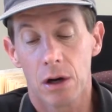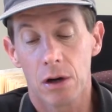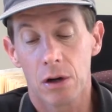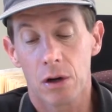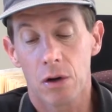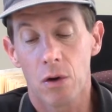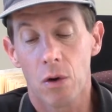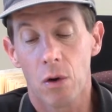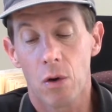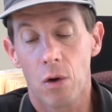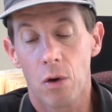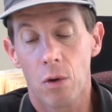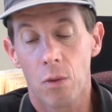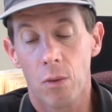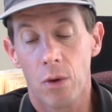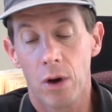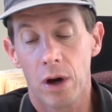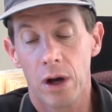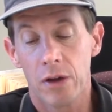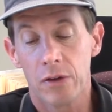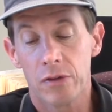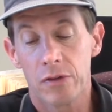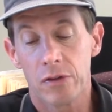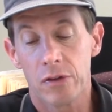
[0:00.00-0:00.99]
goal
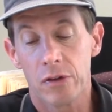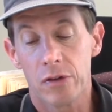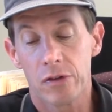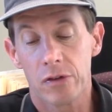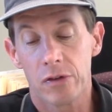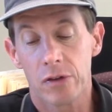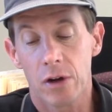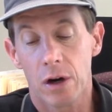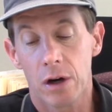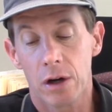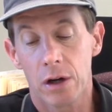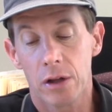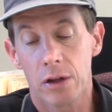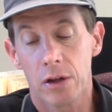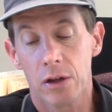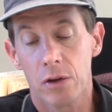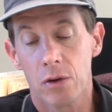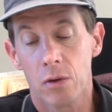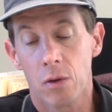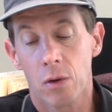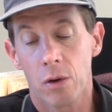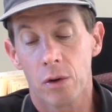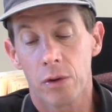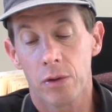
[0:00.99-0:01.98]
was to start at the
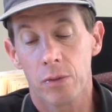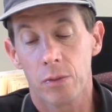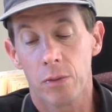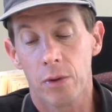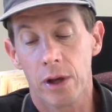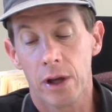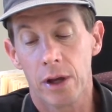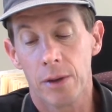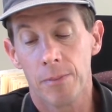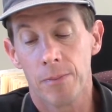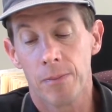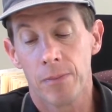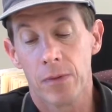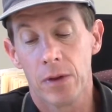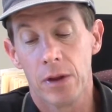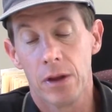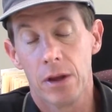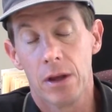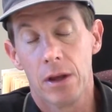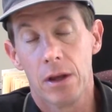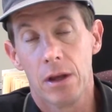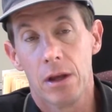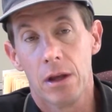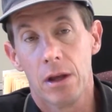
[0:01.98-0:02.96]
North Rim,
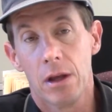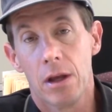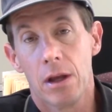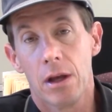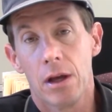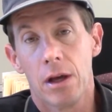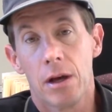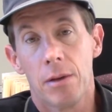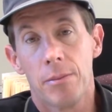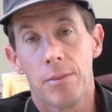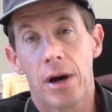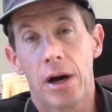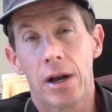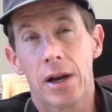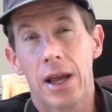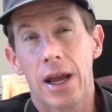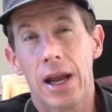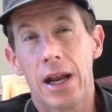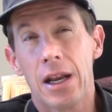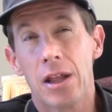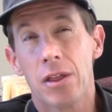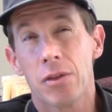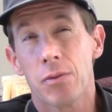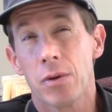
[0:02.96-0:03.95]
about
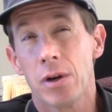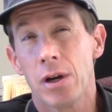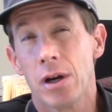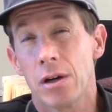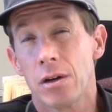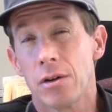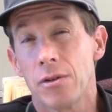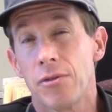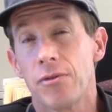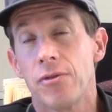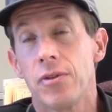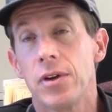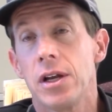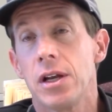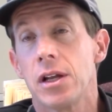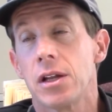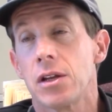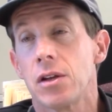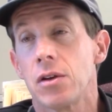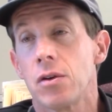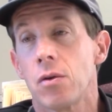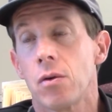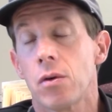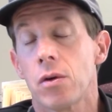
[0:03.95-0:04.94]
8,300 feet
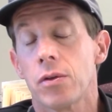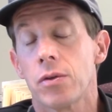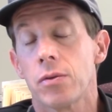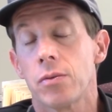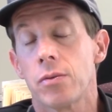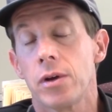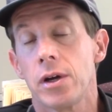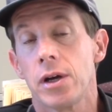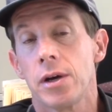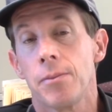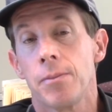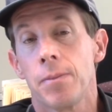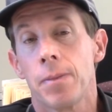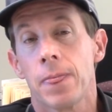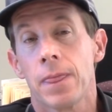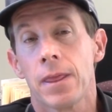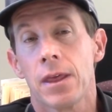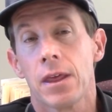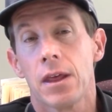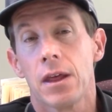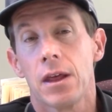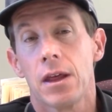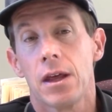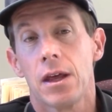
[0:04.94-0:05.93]
at the North Rim,
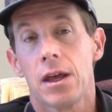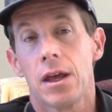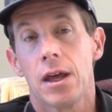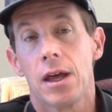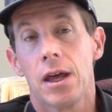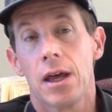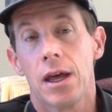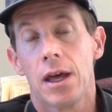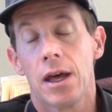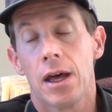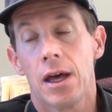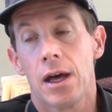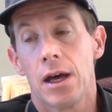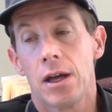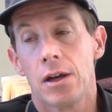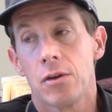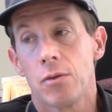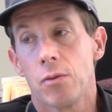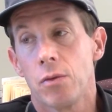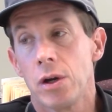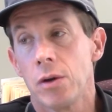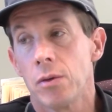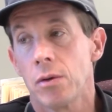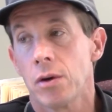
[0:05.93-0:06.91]
and
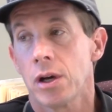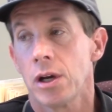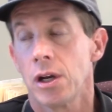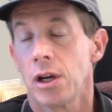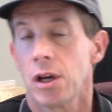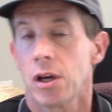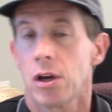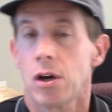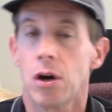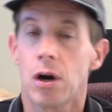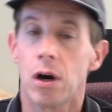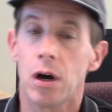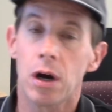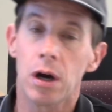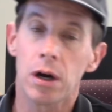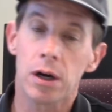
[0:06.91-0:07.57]
we were going to car